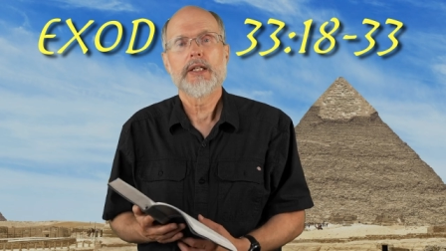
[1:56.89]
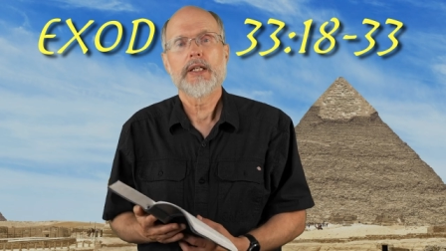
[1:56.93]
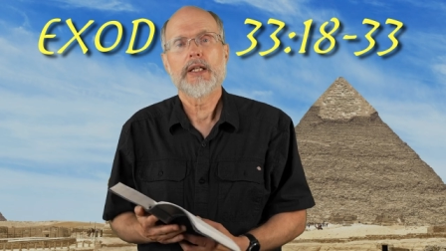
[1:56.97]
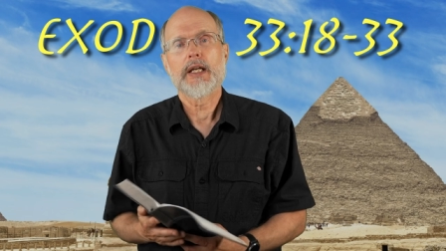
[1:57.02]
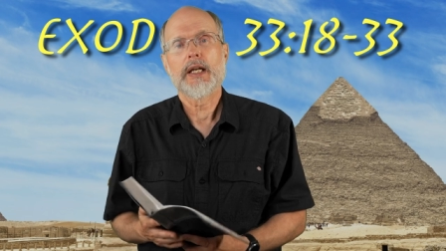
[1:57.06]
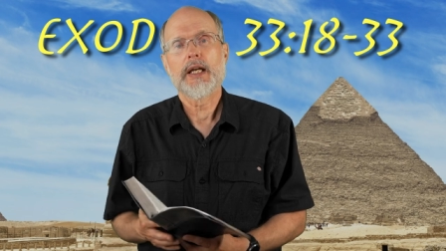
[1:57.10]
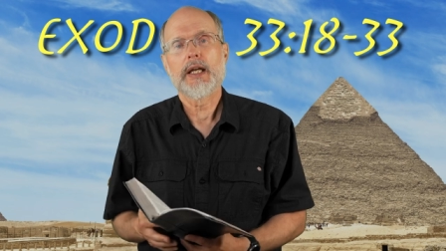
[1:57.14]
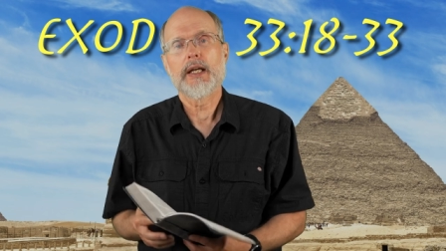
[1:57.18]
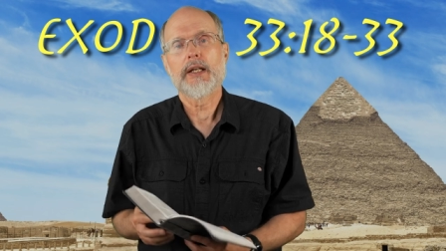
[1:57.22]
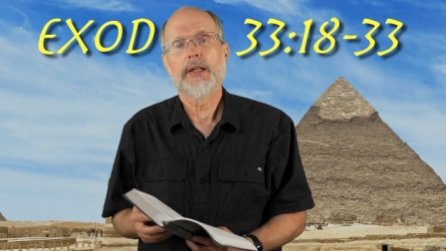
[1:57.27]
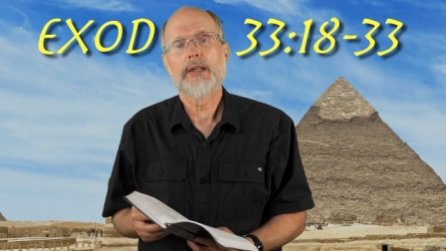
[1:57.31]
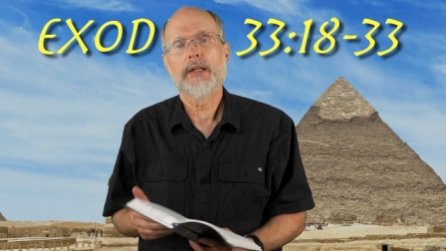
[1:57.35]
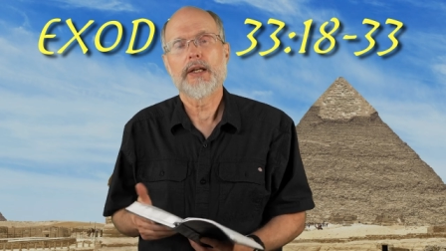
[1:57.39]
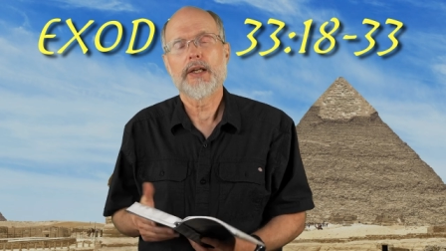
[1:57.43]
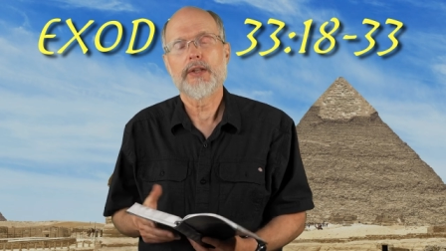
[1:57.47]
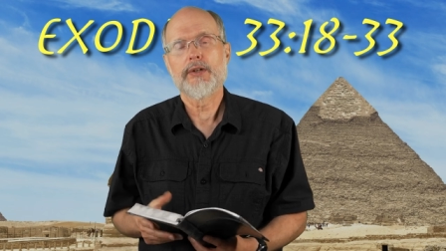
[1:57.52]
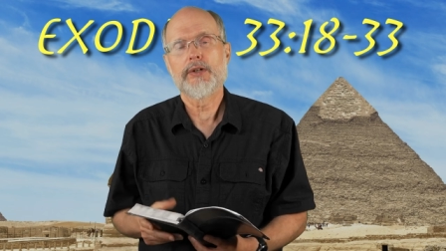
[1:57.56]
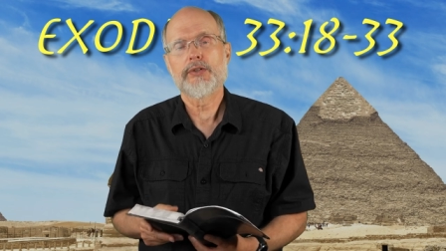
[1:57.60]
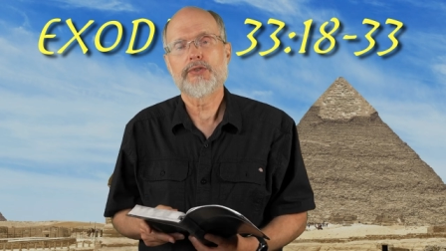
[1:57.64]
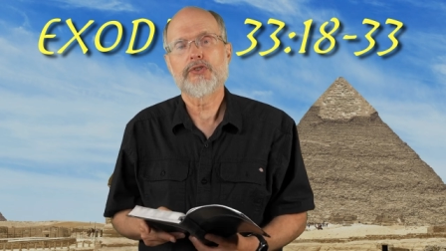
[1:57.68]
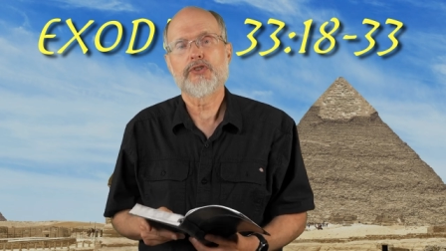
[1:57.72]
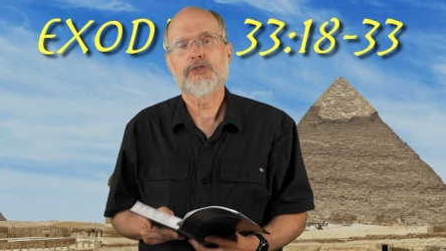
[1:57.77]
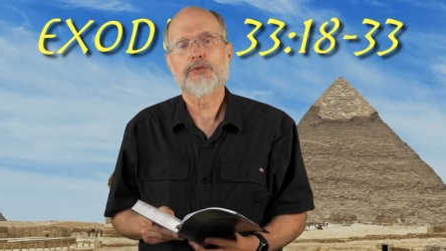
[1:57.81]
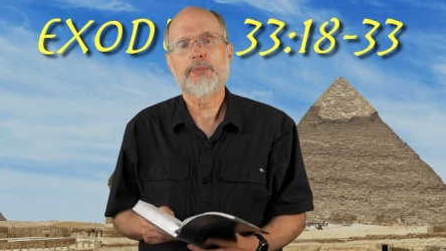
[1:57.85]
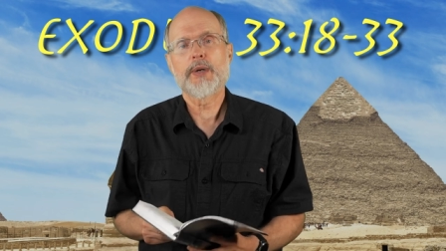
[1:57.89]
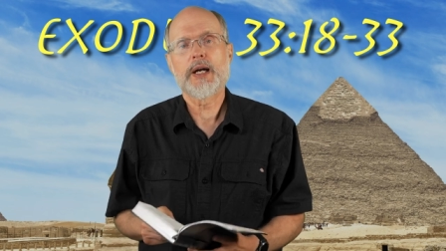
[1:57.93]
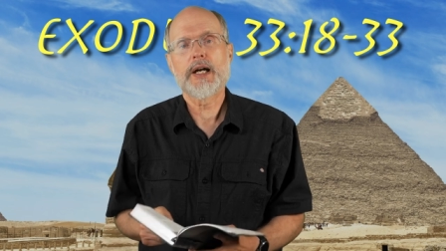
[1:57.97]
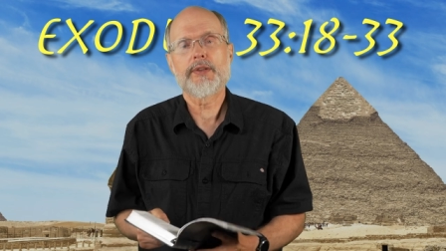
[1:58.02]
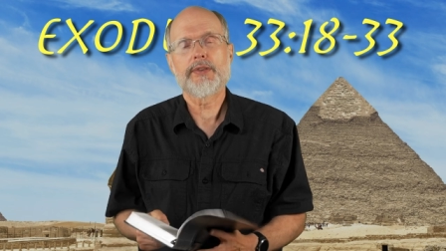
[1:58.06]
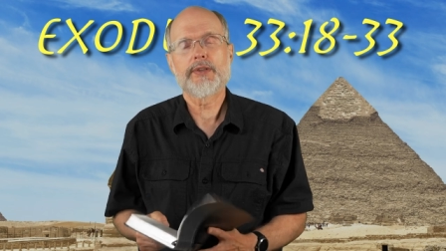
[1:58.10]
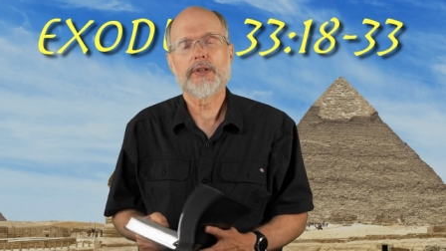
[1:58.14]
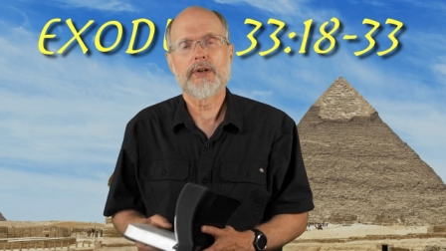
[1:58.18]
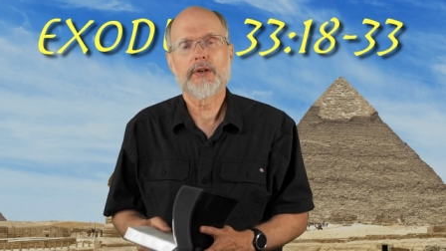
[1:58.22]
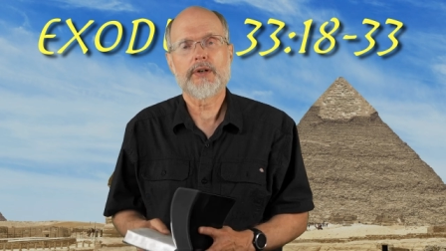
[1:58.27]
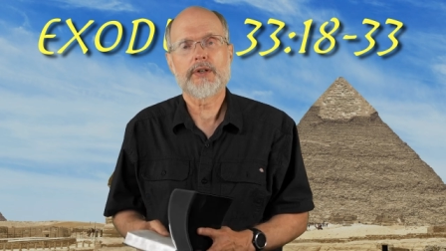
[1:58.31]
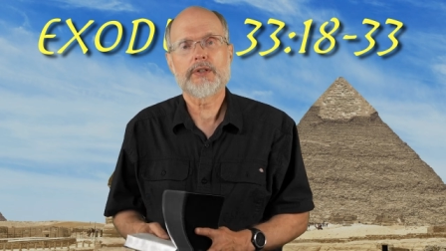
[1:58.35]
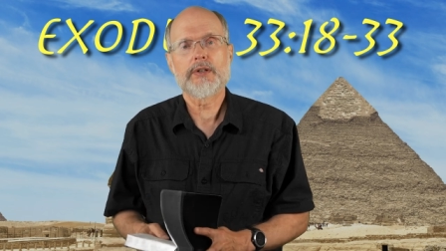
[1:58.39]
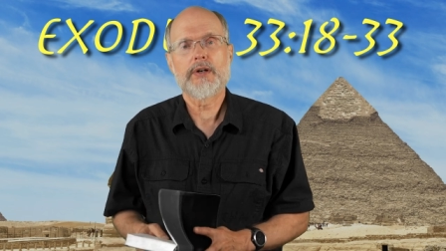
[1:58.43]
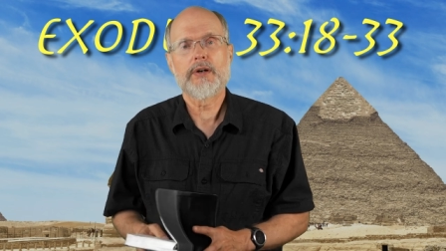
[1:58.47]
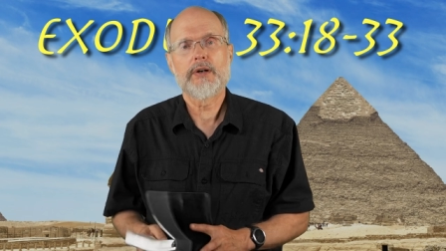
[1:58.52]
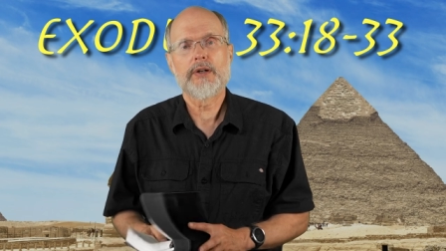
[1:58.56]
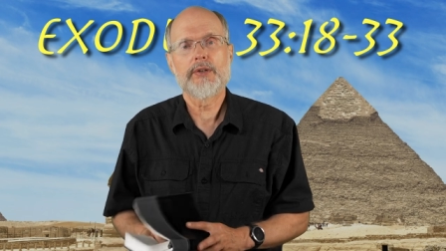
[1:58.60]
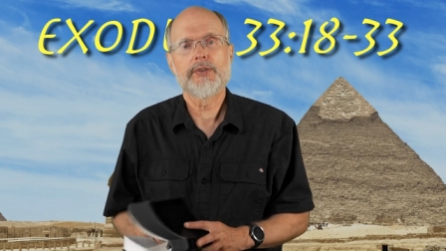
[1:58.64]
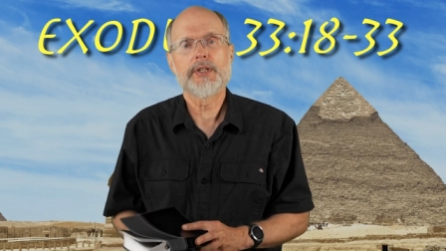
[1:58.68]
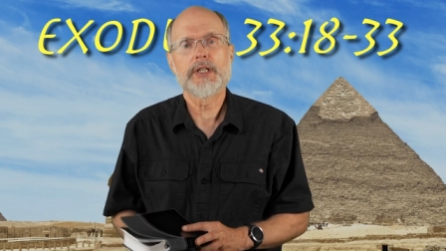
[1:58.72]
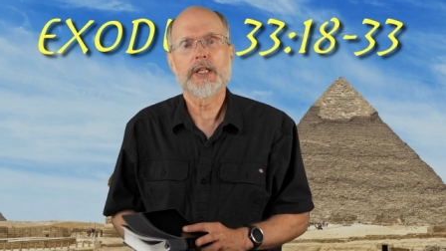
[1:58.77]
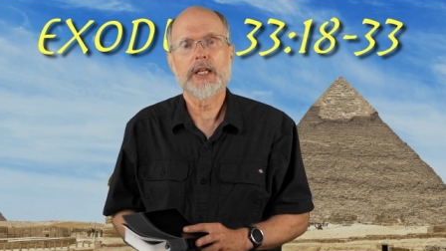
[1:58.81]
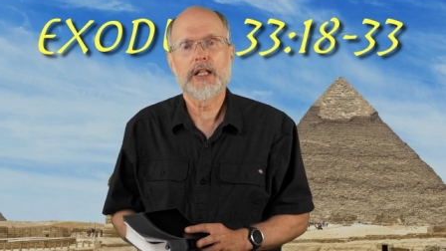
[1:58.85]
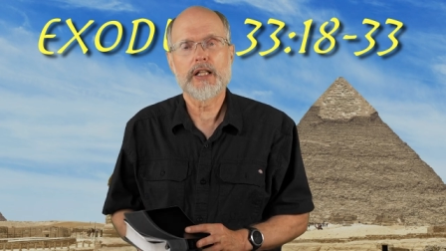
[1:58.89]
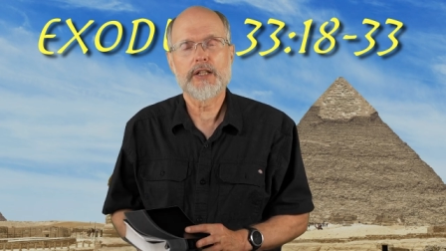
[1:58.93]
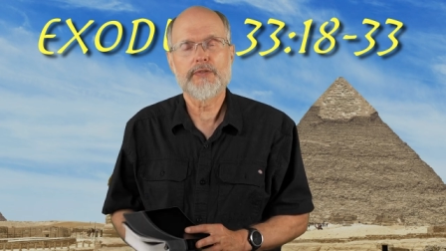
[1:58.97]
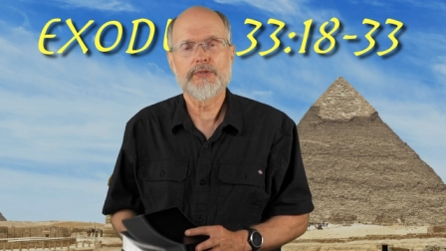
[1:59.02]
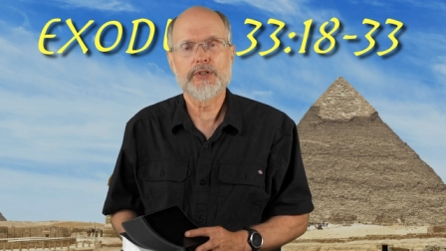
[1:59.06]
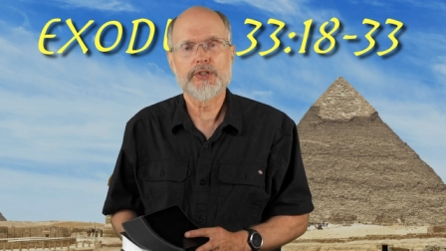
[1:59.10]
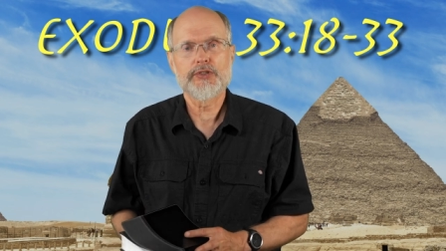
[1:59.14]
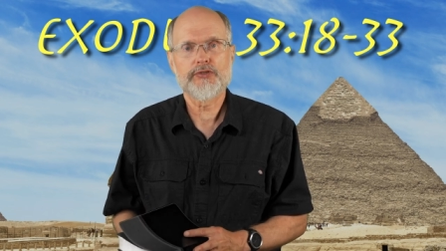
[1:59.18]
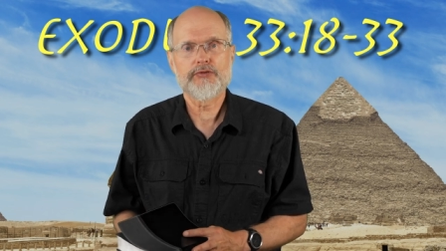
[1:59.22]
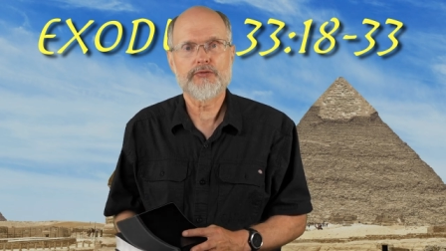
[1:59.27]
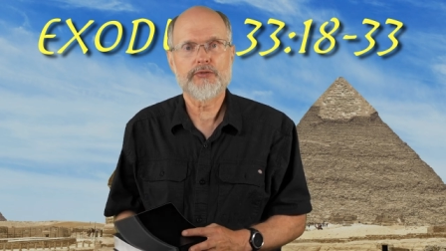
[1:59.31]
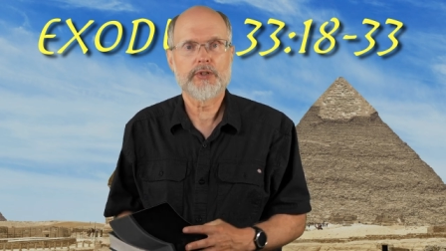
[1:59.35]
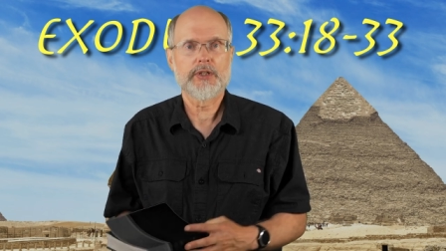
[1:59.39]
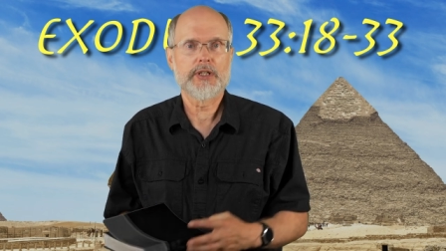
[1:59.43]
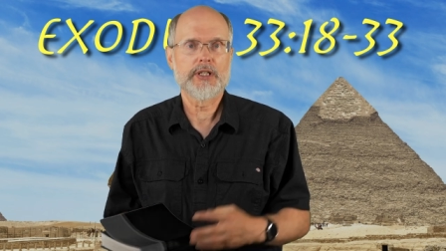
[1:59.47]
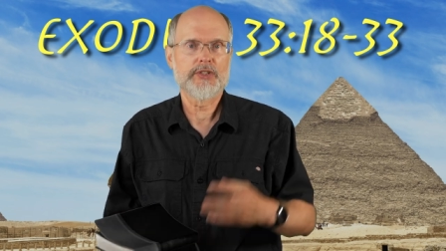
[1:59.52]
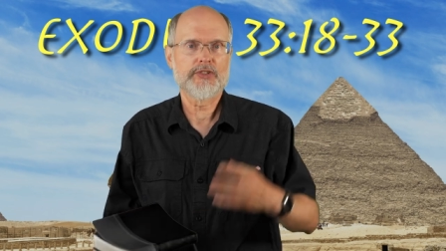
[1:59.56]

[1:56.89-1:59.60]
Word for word: And uh, there's a spot there called the Elephant's Foot.